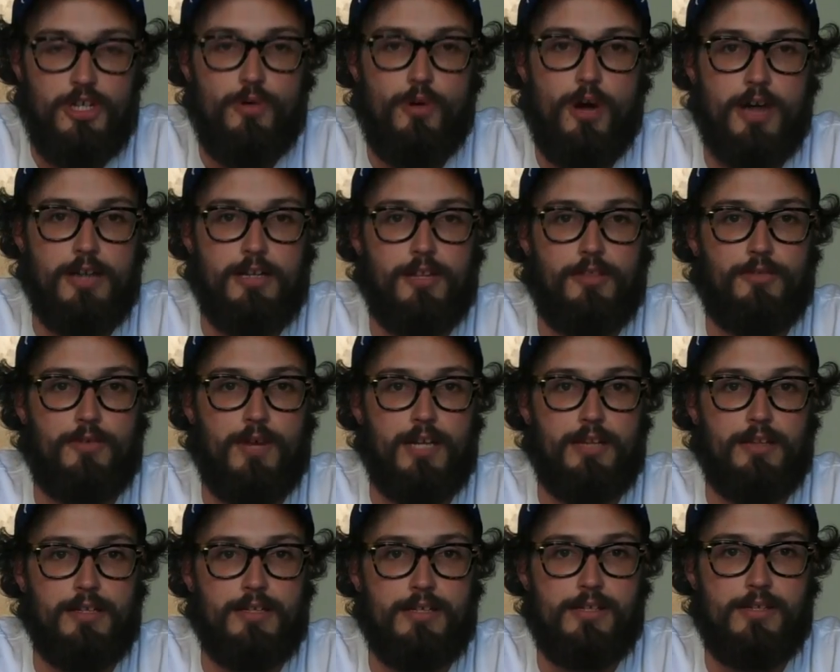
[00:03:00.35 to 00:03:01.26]
you on to
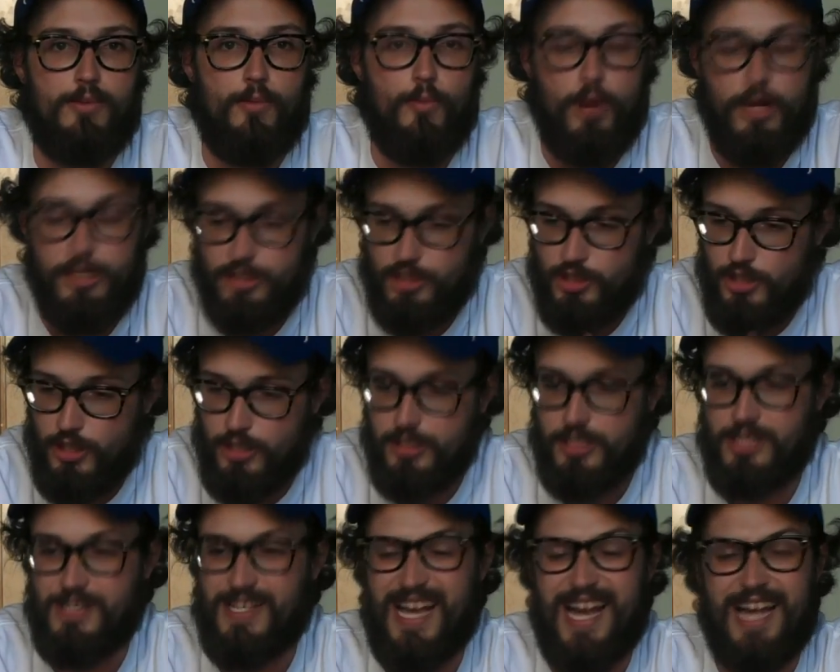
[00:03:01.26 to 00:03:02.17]
threadless? What
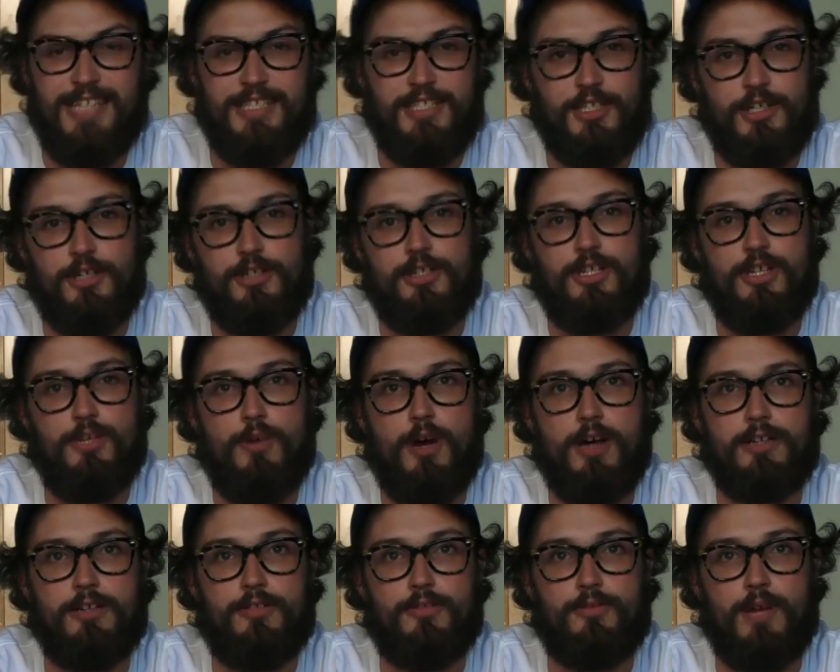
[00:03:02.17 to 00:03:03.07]
shirt design turned you
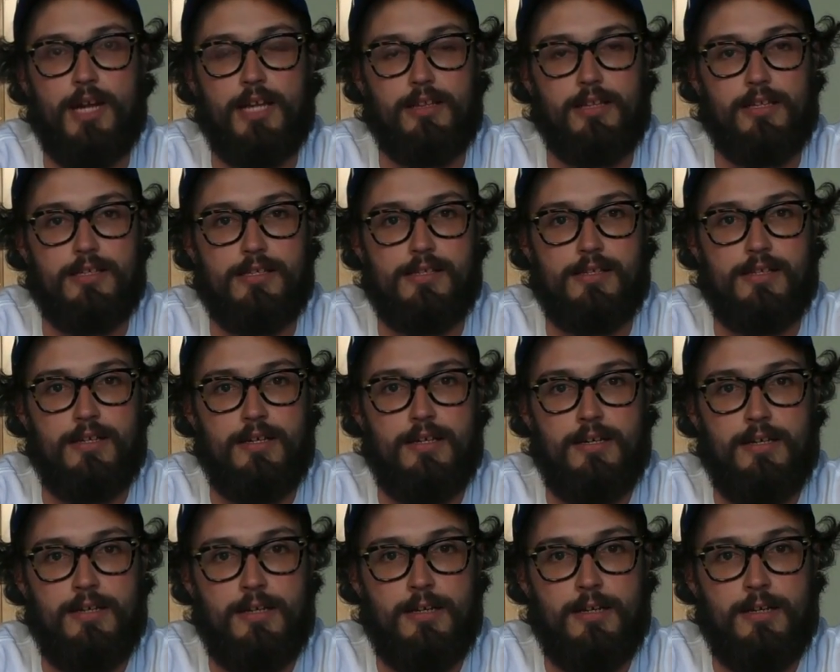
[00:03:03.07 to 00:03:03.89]
on to threadless?